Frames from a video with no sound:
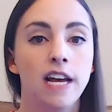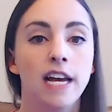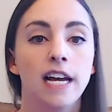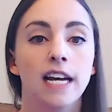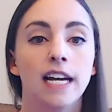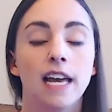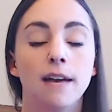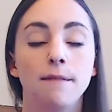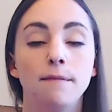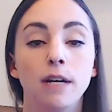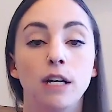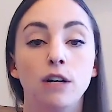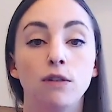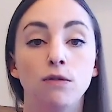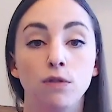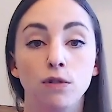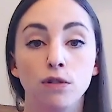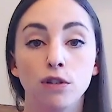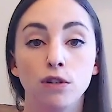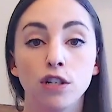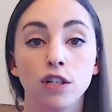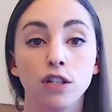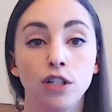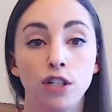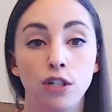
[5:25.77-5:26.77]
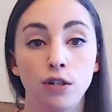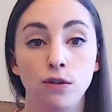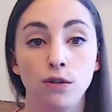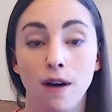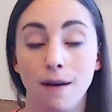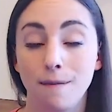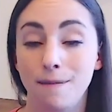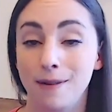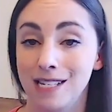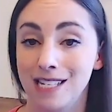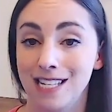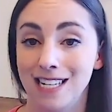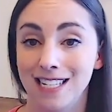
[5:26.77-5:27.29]
can be crucial to a
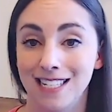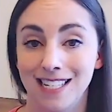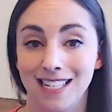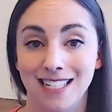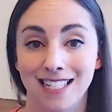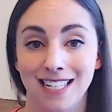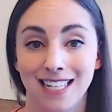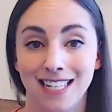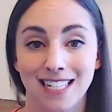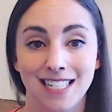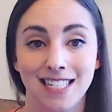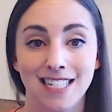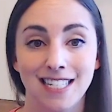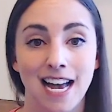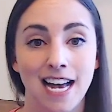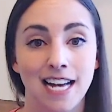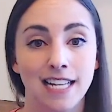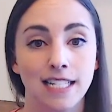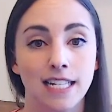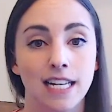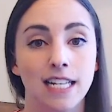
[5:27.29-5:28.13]
business's success,